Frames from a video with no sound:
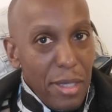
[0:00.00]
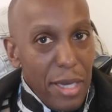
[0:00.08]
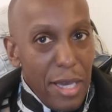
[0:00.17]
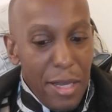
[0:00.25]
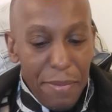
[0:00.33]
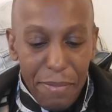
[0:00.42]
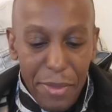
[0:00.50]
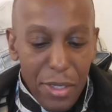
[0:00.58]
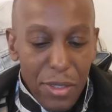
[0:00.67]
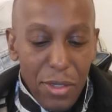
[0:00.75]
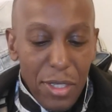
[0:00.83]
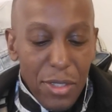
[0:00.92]
Yeah,
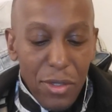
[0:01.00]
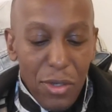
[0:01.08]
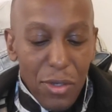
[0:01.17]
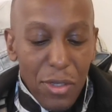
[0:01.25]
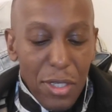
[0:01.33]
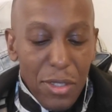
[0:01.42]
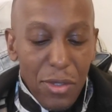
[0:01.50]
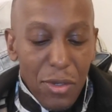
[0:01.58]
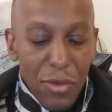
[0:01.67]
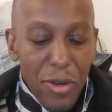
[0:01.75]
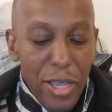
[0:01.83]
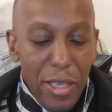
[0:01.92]
it's
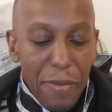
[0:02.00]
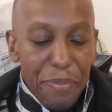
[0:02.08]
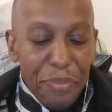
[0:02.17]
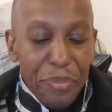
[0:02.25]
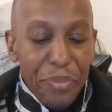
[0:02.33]
not great.